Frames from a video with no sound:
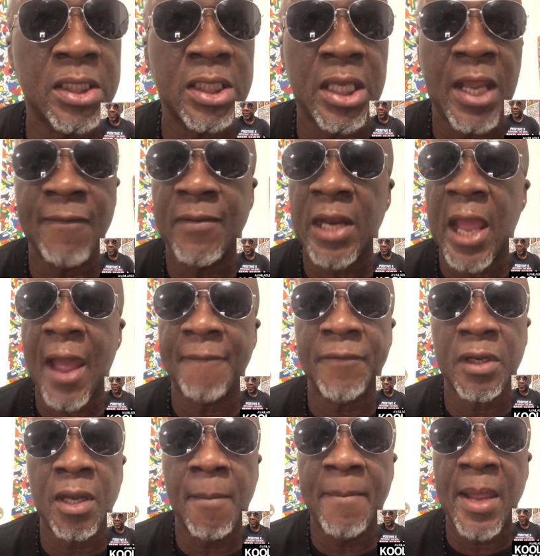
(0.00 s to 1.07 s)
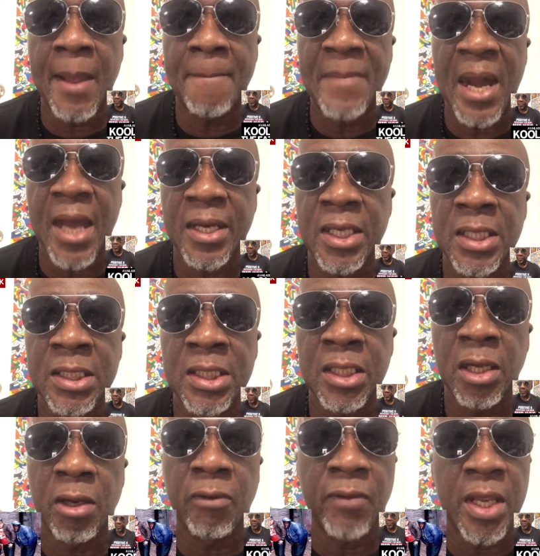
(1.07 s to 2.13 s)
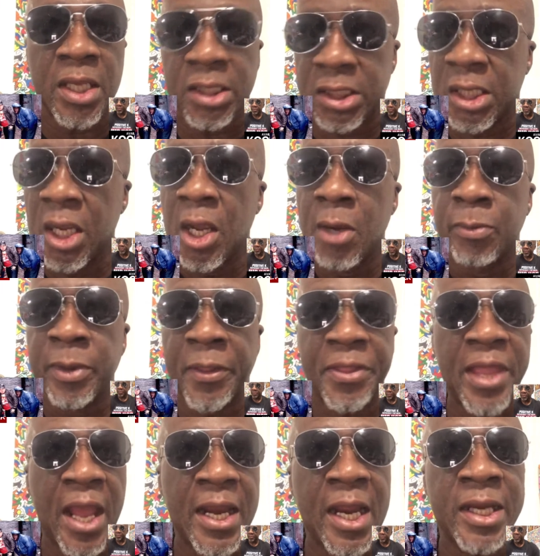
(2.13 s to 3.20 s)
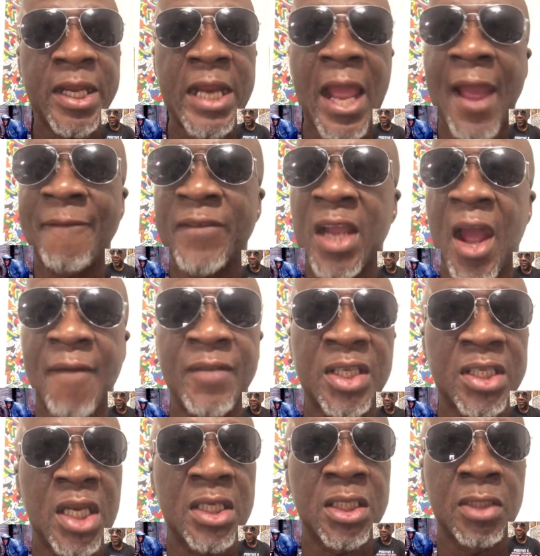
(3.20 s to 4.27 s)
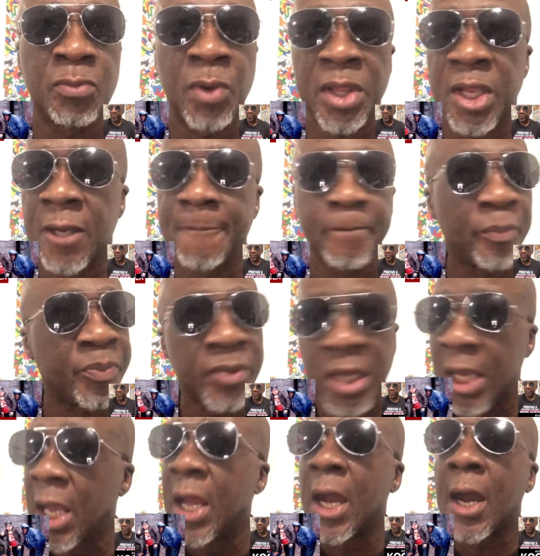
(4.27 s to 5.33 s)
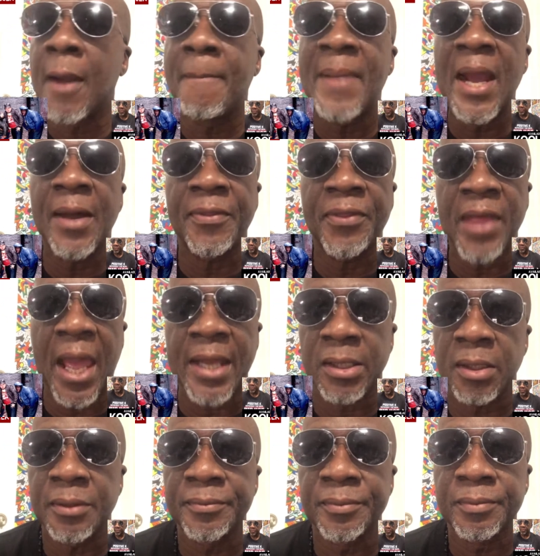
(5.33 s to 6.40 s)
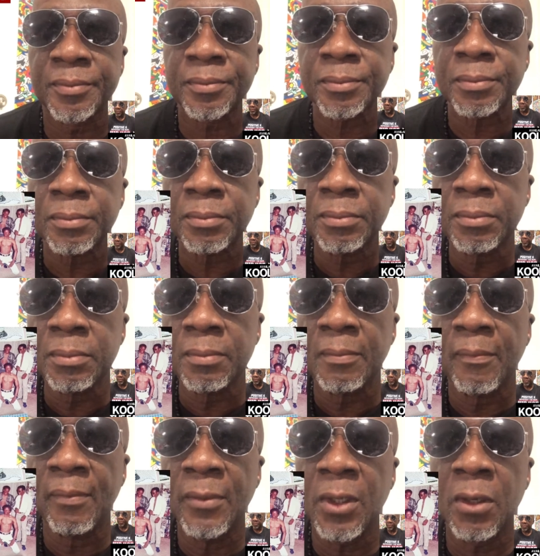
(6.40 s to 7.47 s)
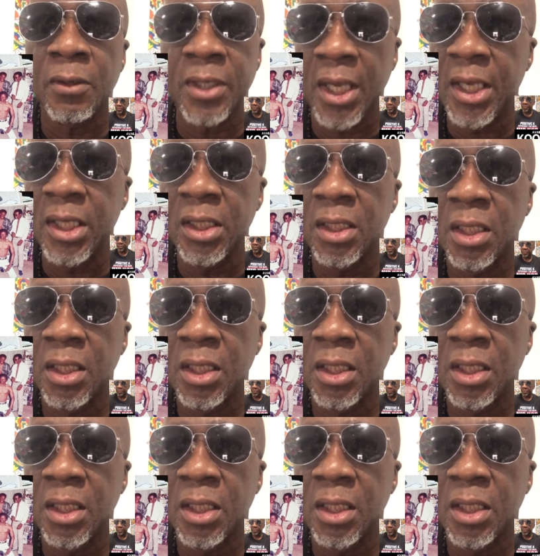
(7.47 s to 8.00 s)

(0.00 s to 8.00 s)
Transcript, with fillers: Even Afrika Bambaataa is in agreement with that. I didn't have conversations with him about that. Okay?